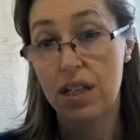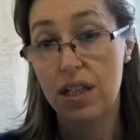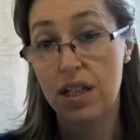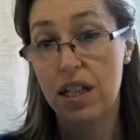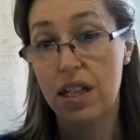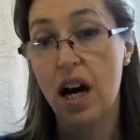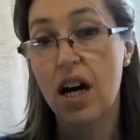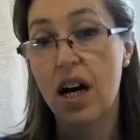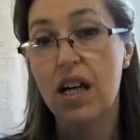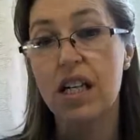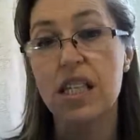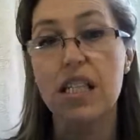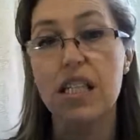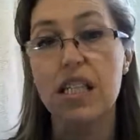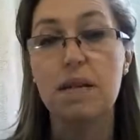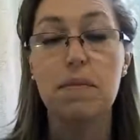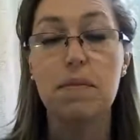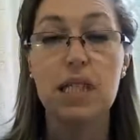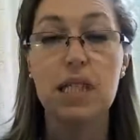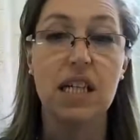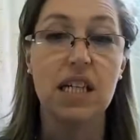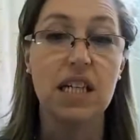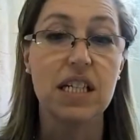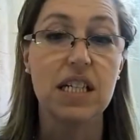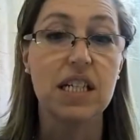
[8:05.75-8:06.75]
targeting
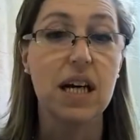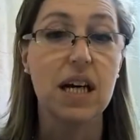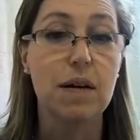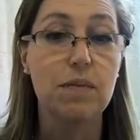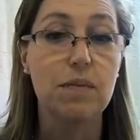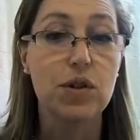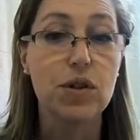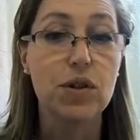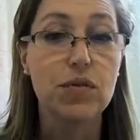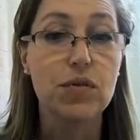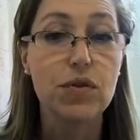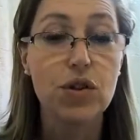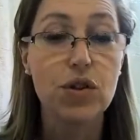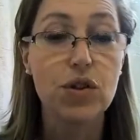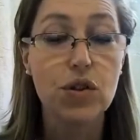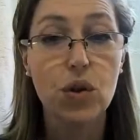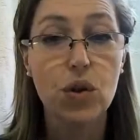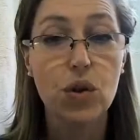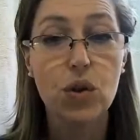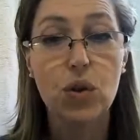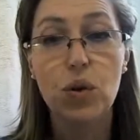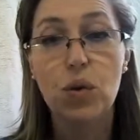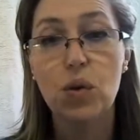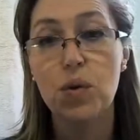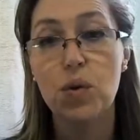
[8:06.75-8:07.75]
particular types of
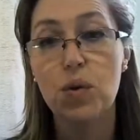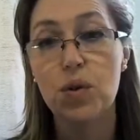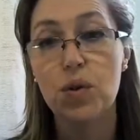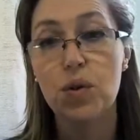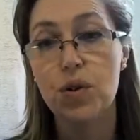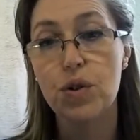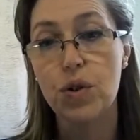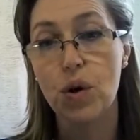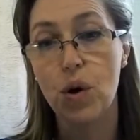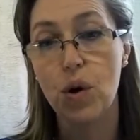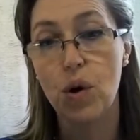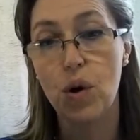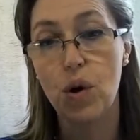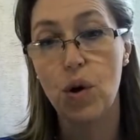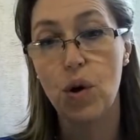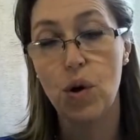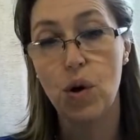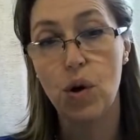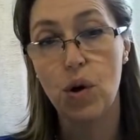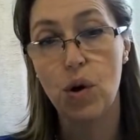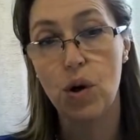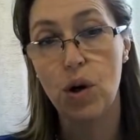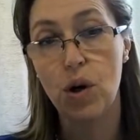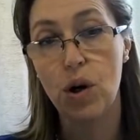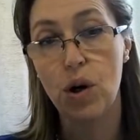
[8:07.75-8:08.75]
schools
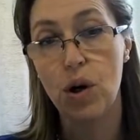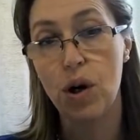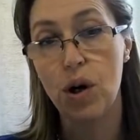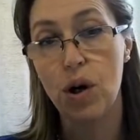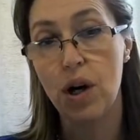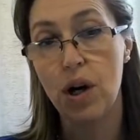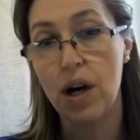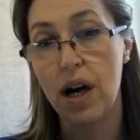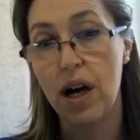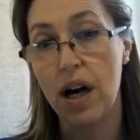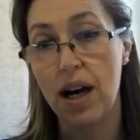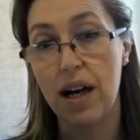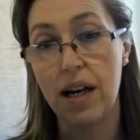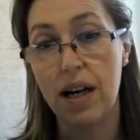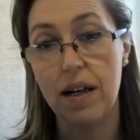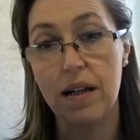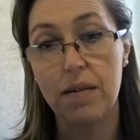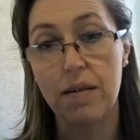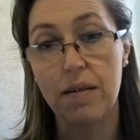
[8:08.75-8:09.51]
or